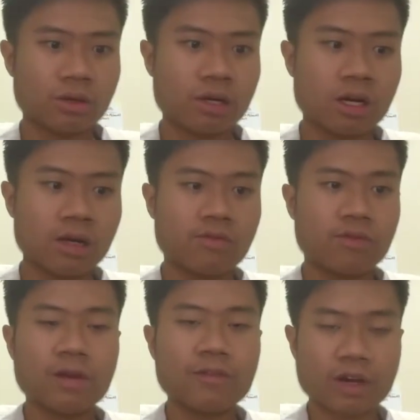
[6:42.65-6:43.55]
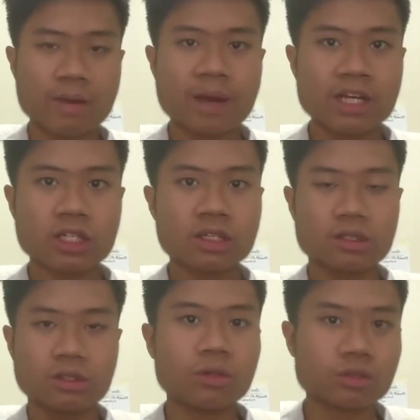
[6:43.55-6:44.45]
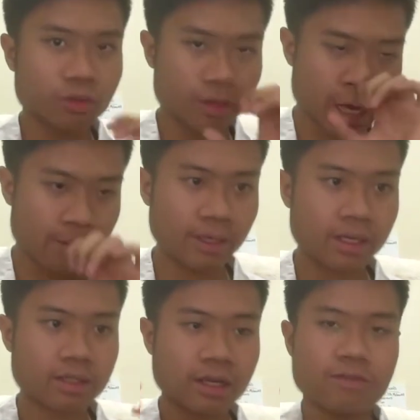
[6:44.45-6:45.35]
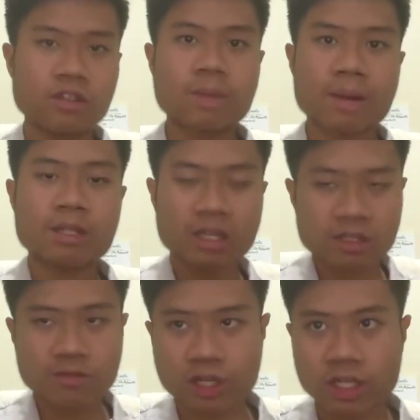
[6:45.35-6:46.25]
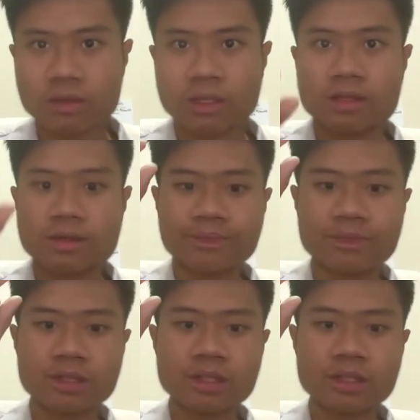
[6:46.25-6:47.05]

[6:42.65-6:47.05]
If you're impatient, don't do that, because if you spam intensive training units,